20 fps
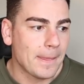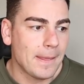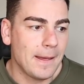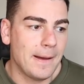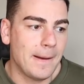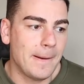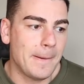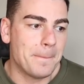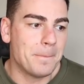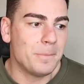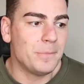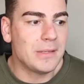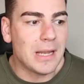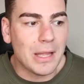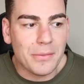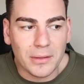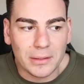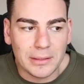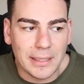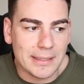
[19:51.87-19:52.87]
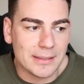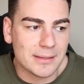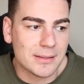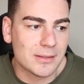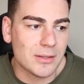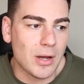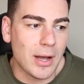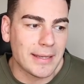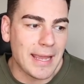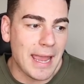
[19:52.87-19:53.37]
Um,
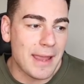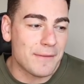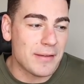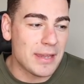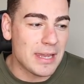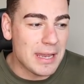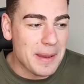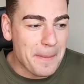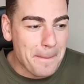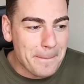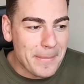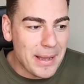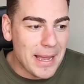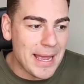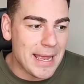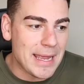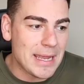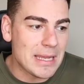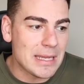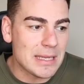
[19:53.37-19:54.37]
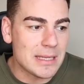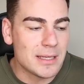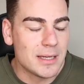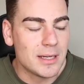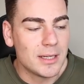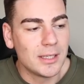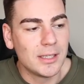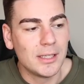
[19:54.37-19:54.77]
nonetheless, I gave him a,